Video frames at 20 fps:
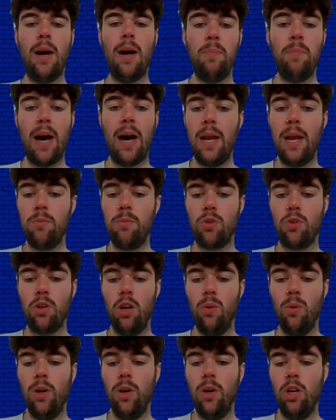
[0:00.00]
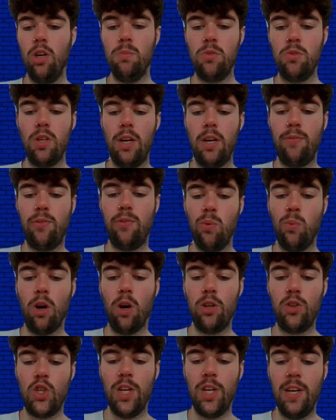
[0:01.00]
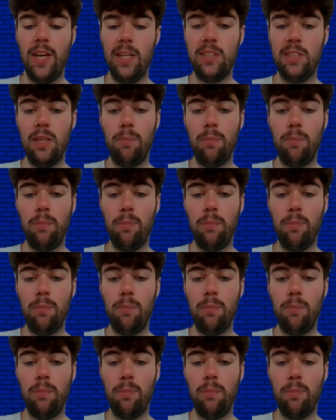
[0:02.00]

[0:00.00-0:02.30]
And my name's Connor Williams. And if you're watching this,